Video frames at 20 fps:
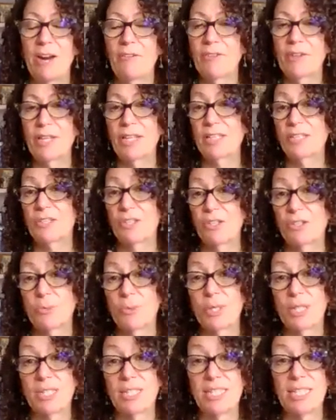everything
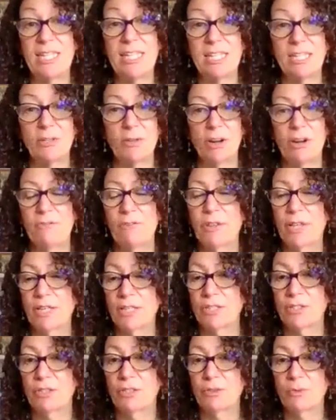starts with a T or
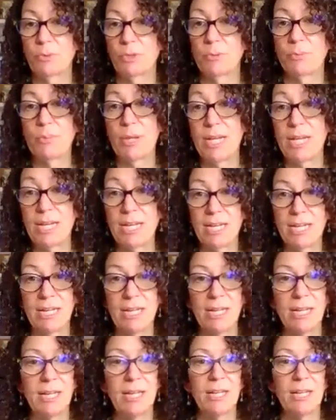everything starts with a P.